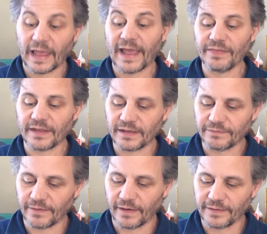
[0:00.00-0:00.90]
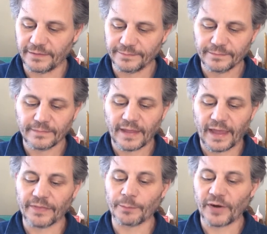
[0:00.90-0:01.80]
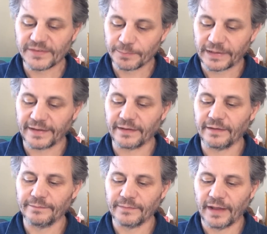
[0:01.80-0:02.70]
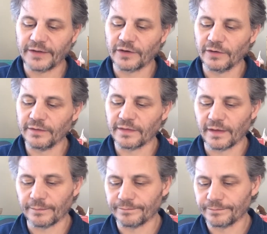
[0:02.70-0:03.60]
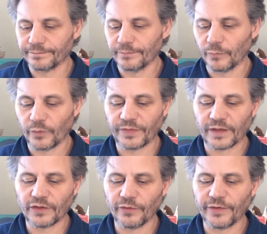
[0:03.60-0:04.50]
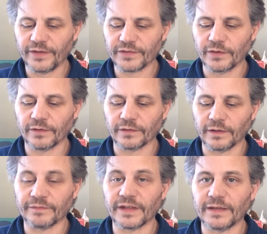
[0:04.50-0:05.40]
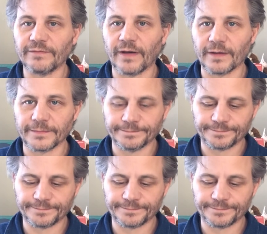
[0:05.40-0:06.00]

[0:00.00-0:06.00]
and the breastplate, and gird them with the curious girdle of the ephod.